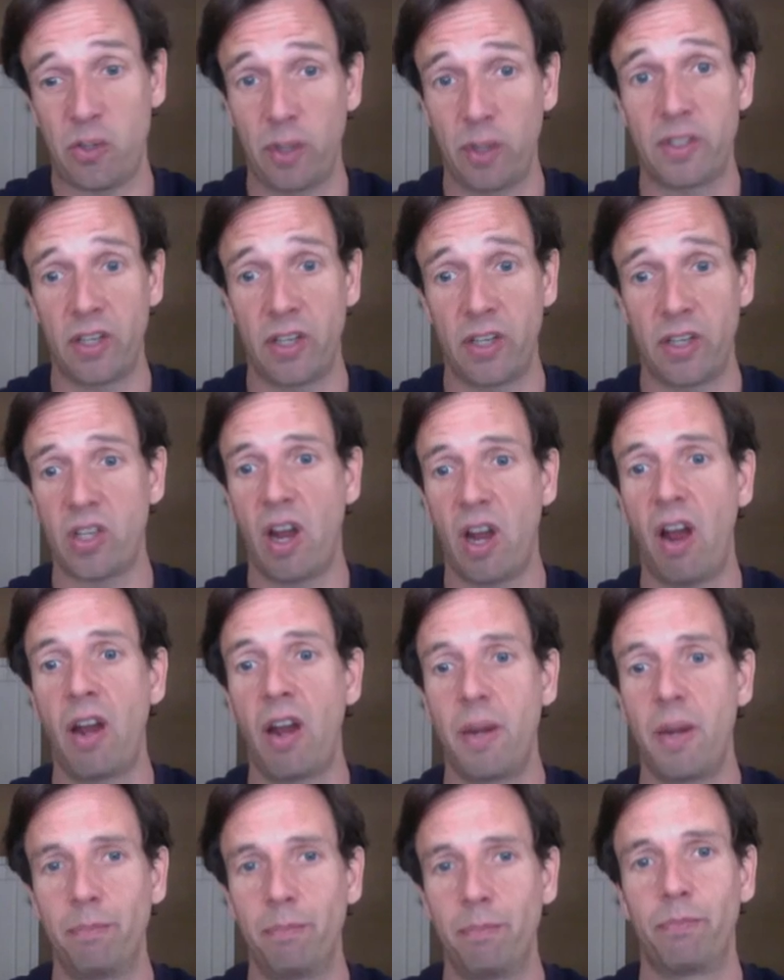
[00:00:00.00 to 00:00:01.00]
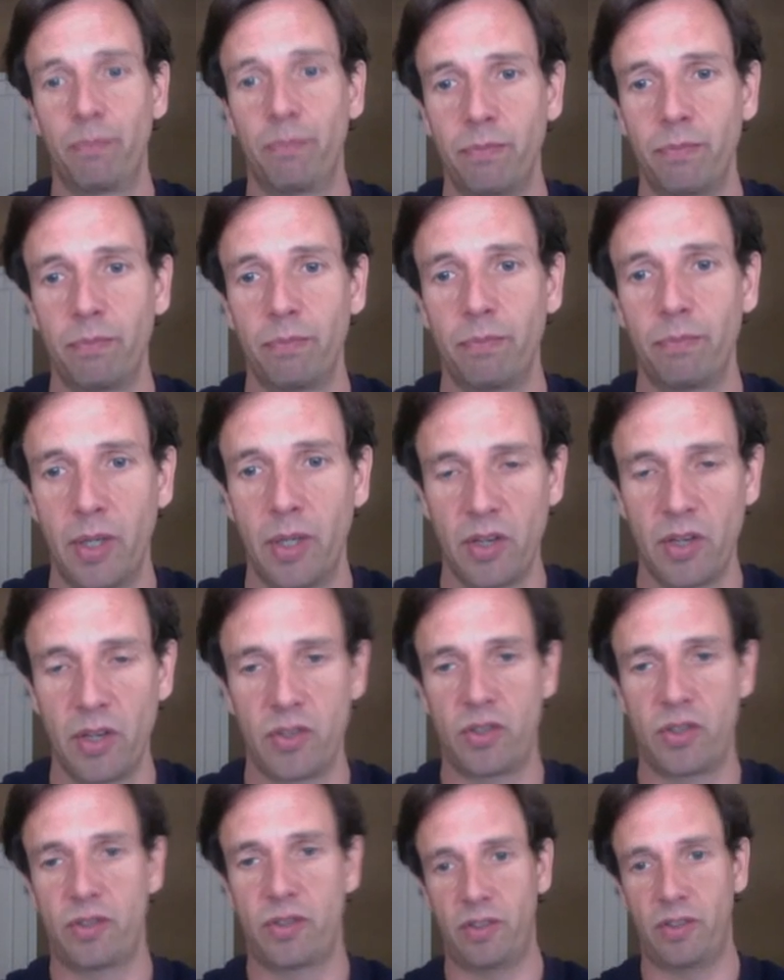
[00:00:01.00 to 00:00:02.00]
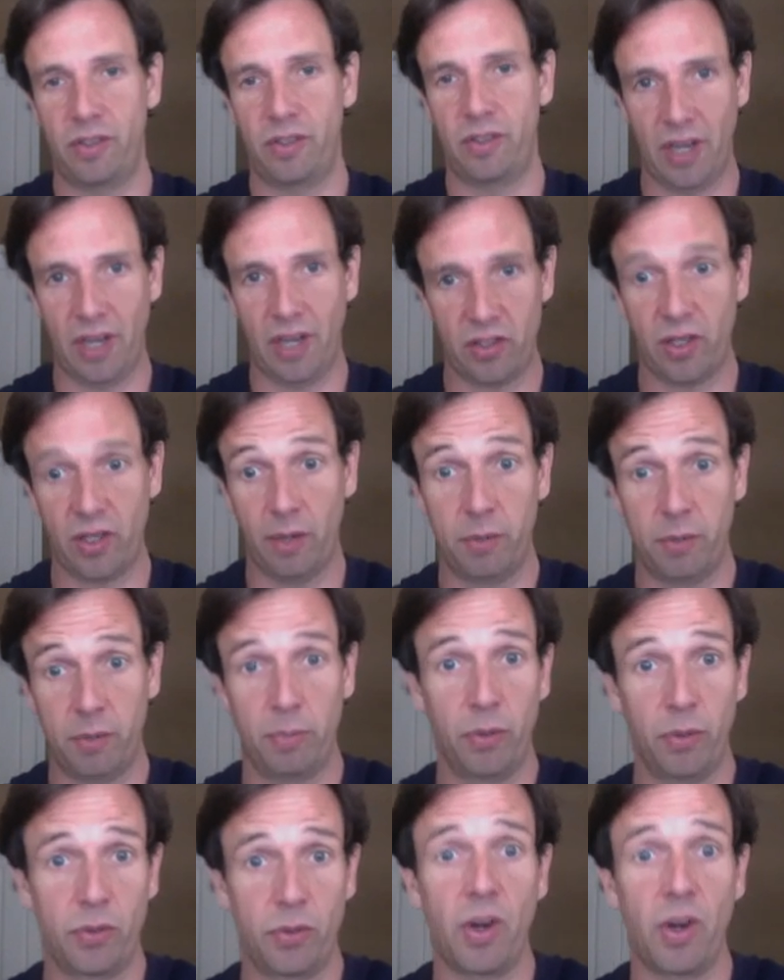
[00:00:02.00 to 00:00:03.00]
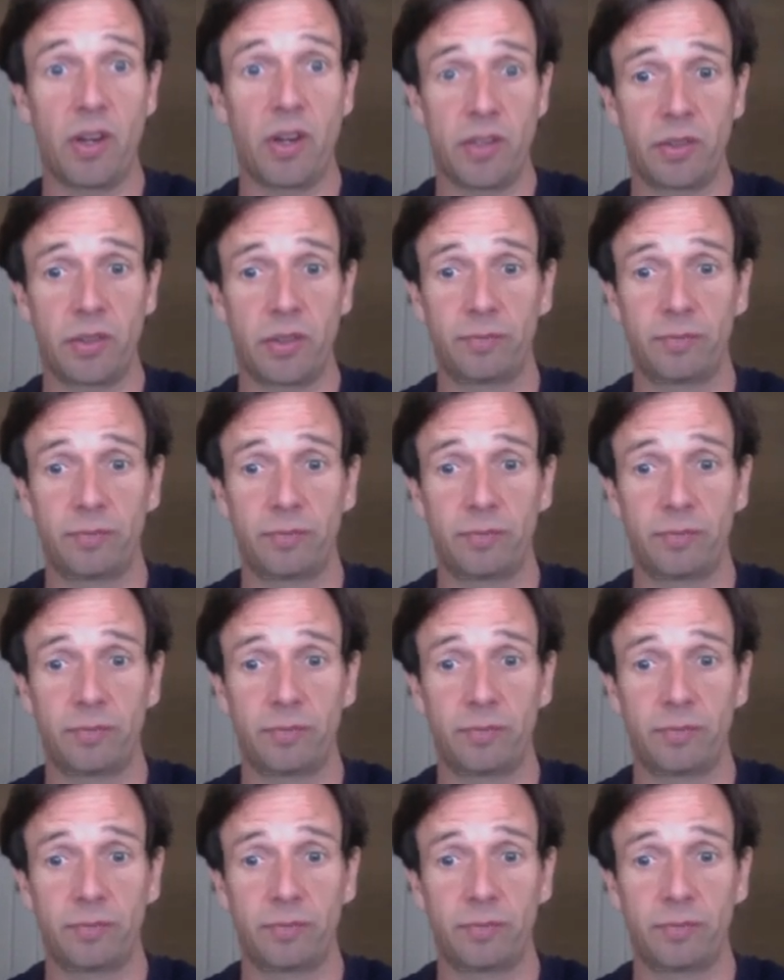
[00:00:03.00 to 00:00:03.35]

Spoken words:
takes time, because it takes time to build trust.